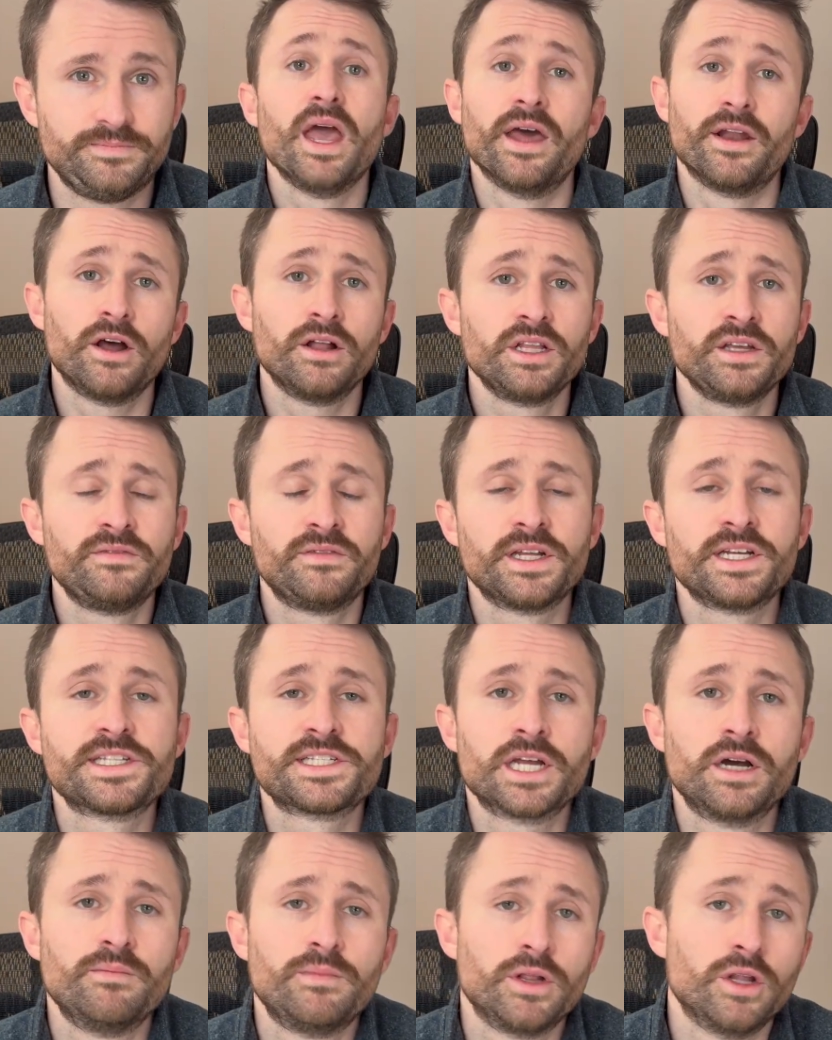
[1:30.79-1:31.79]
And I'll leave links
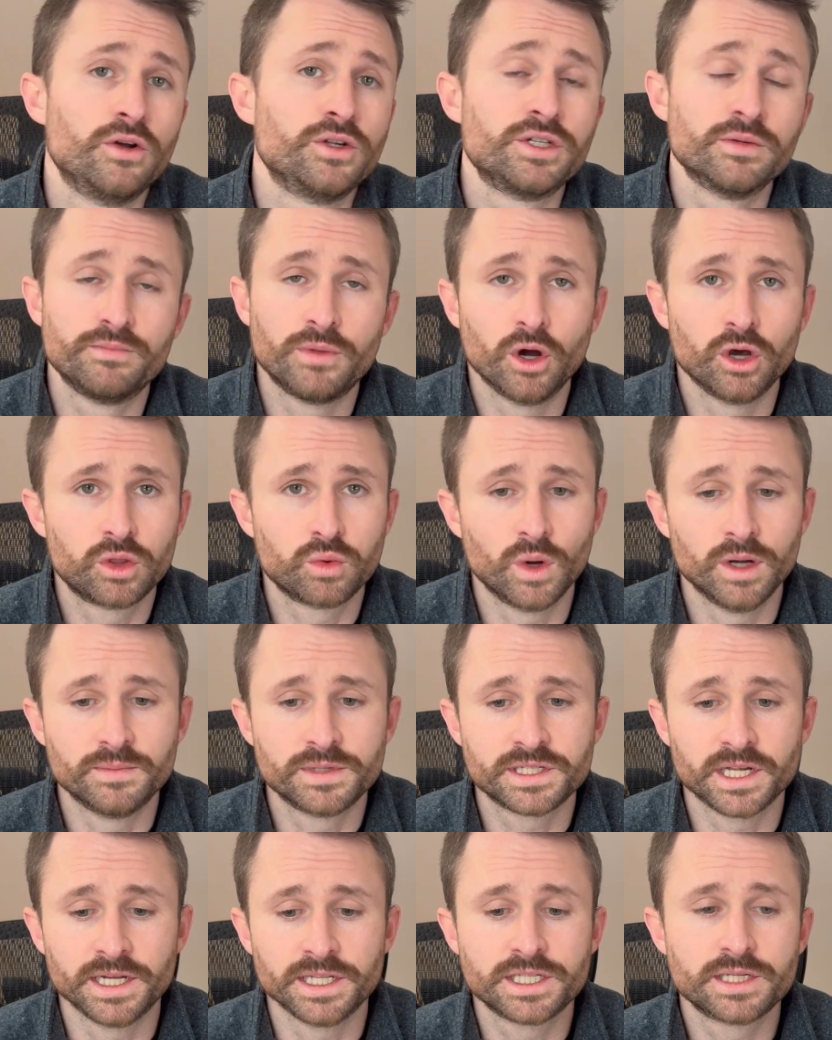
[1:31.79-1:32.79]
down below to both
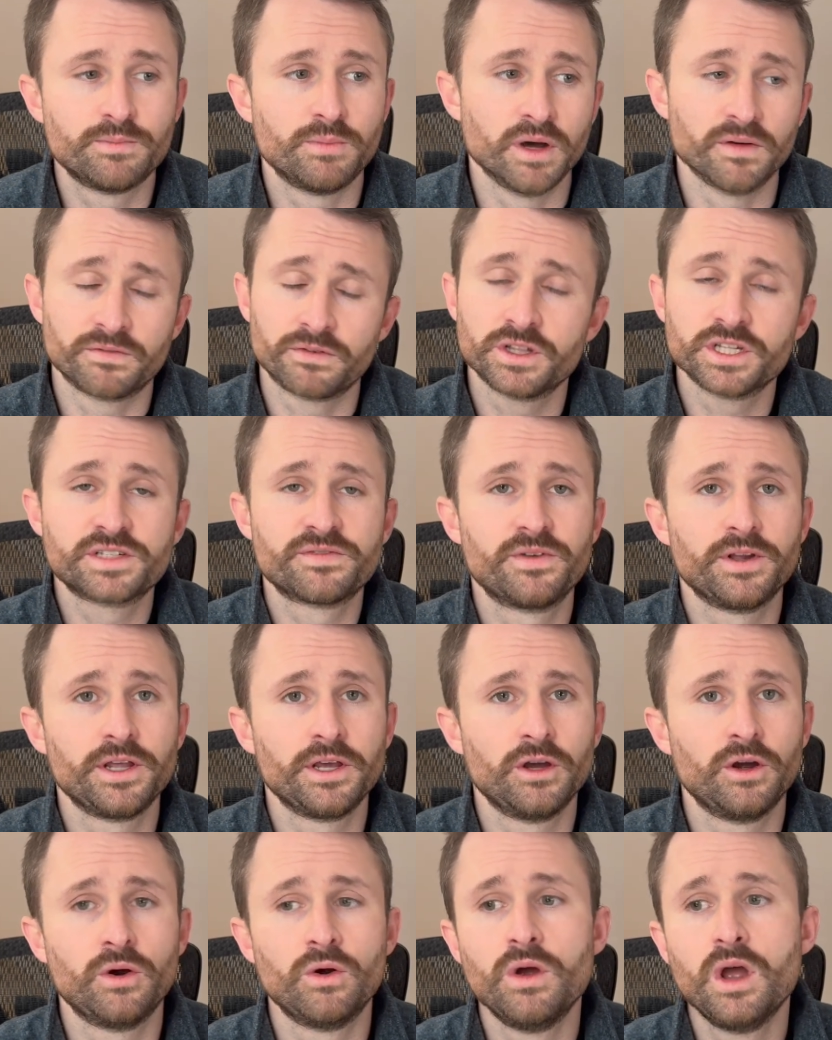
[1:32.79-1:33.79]
websites, but for this
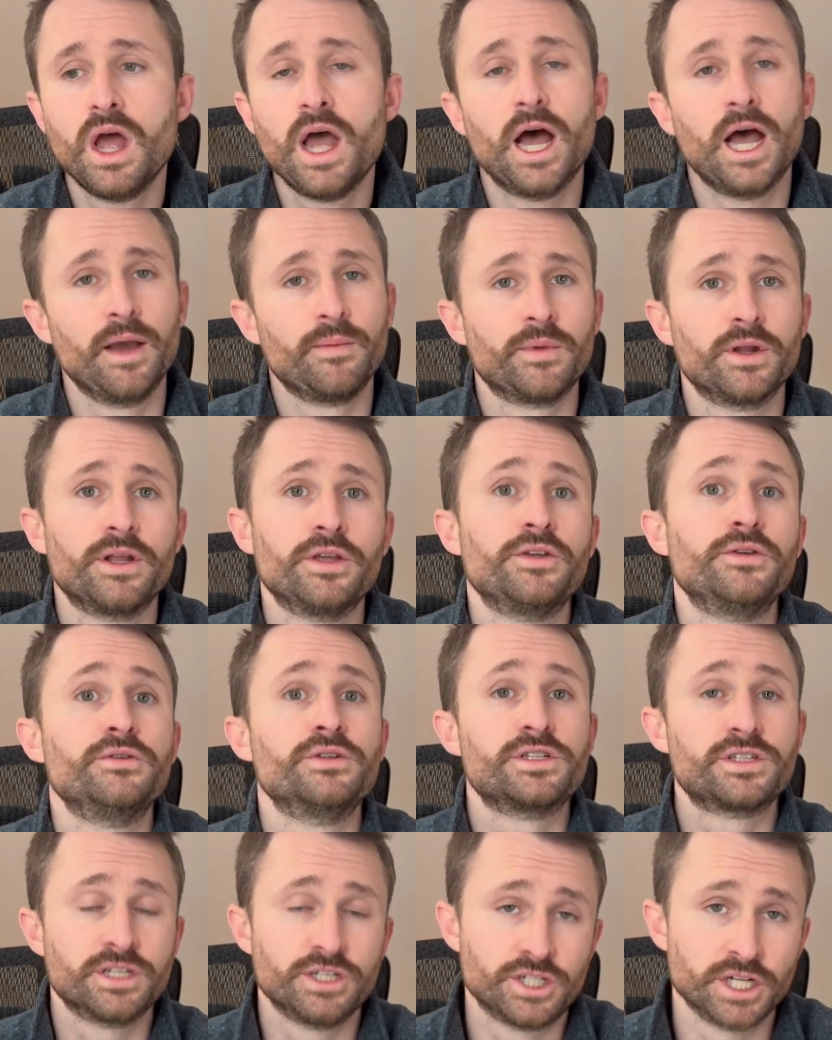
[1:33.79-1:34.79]
video, I'm going to
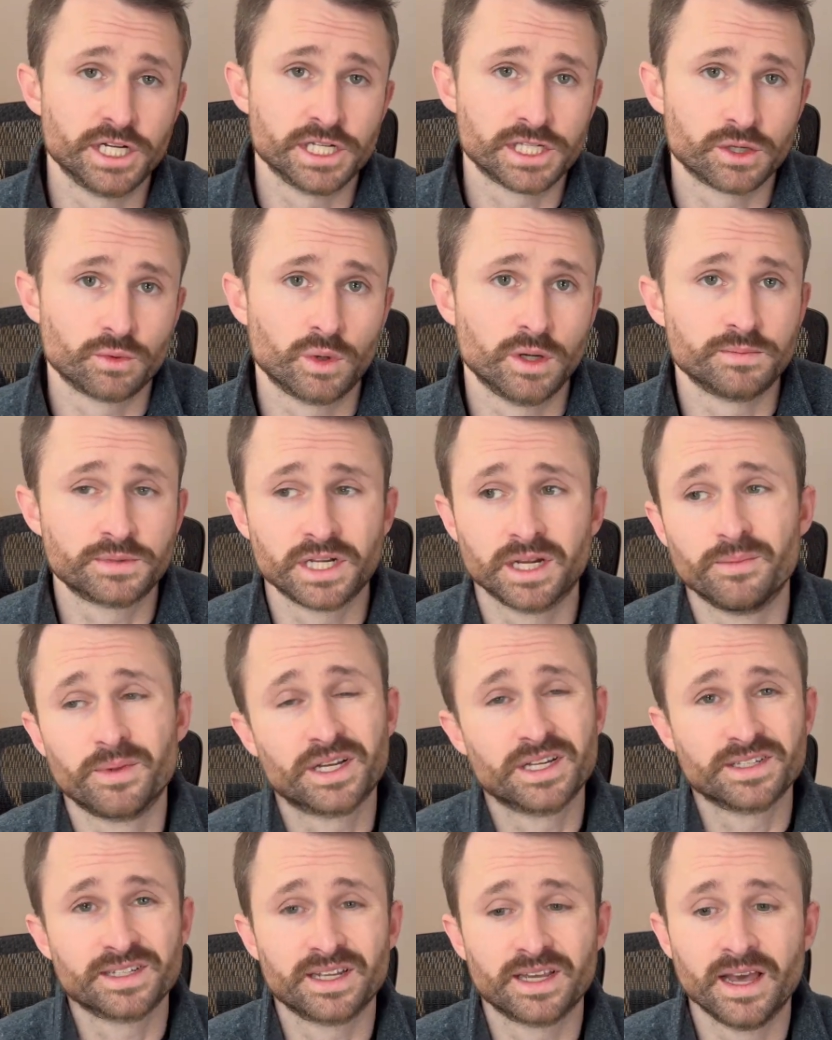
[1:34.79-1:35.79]
use the JCERT website
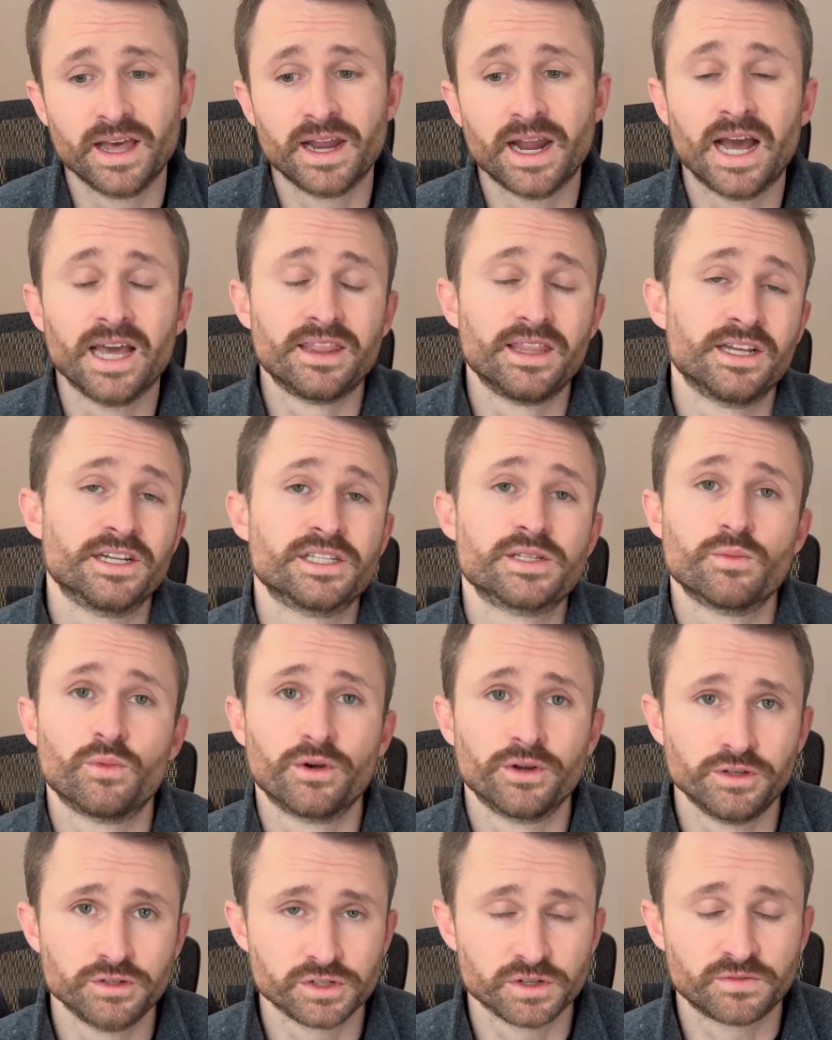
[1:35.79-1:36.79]
because again, I think it's more
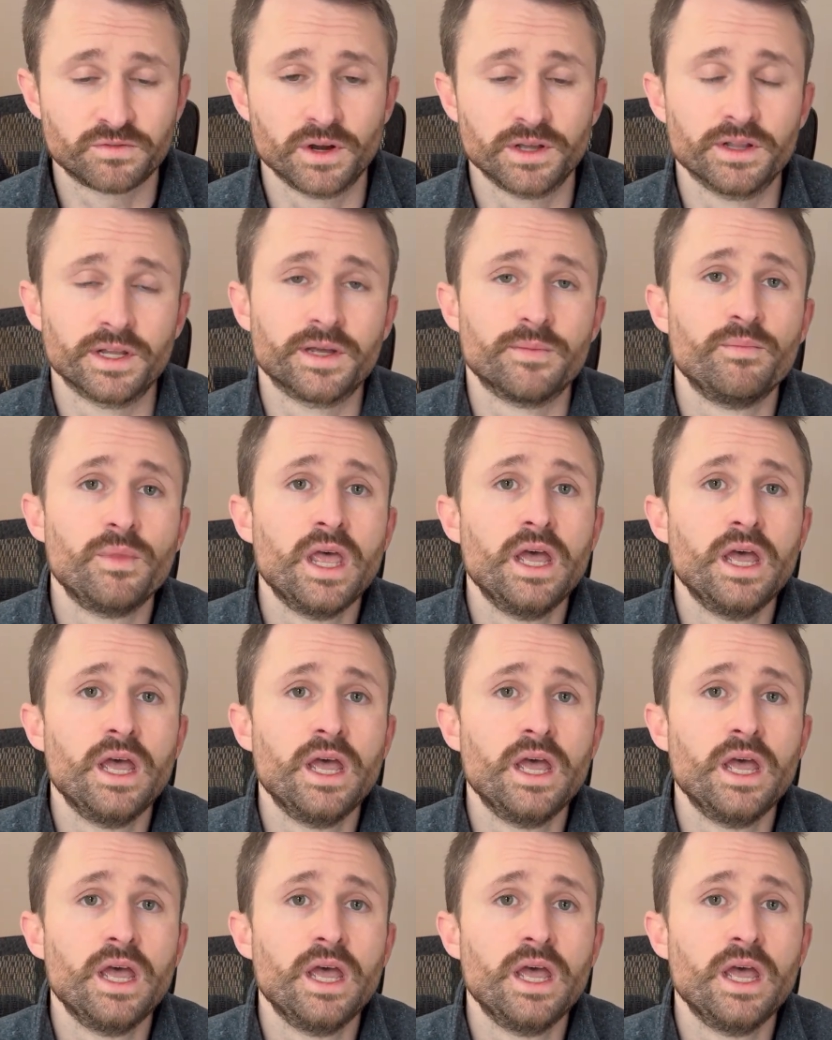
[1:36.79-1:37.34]
user-friendly.